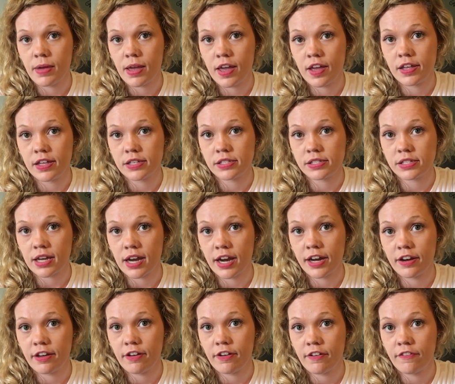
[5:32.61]
is
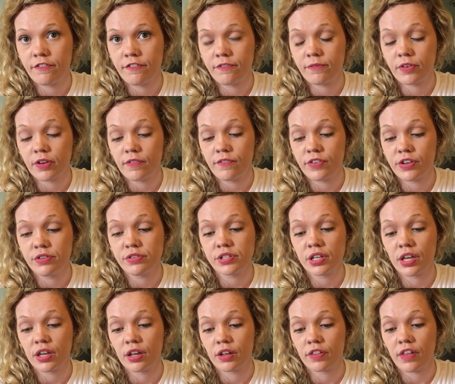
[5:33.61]
kind of
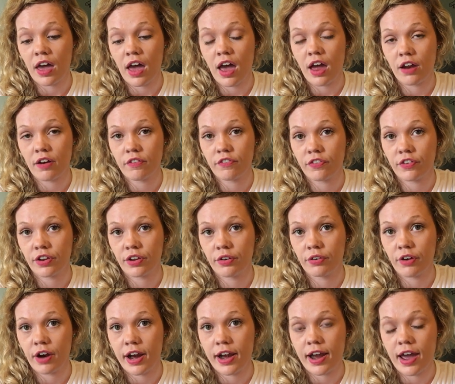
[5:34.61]
confusing that for
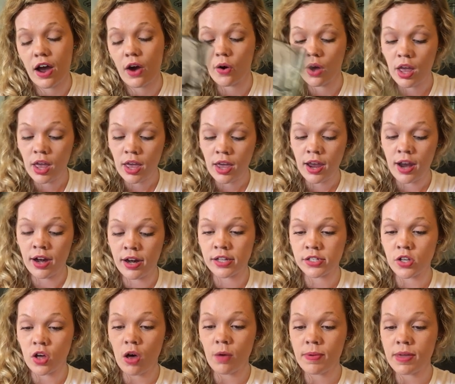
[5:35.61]
you right now. And
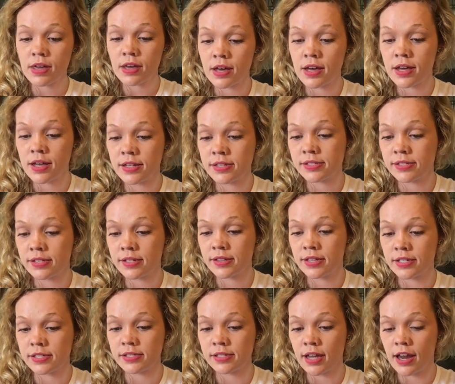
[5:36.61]
it's all because
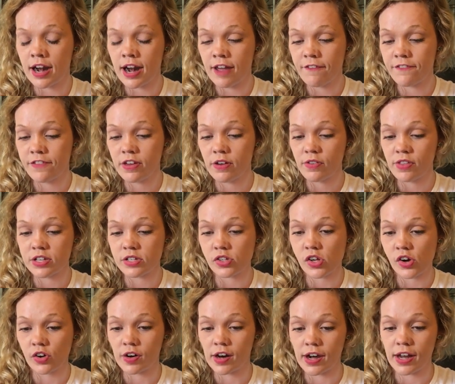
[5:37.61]
this, and I feel this
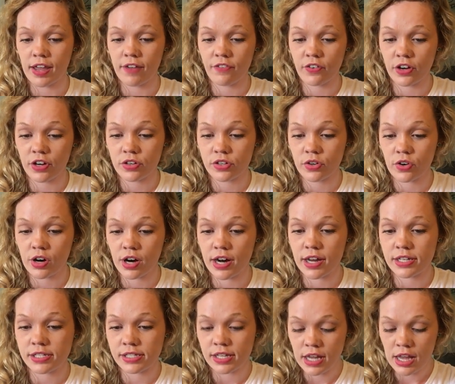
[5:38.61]
already for you,
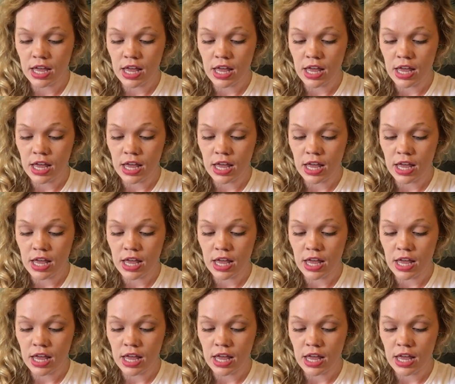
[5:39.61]
Taurus,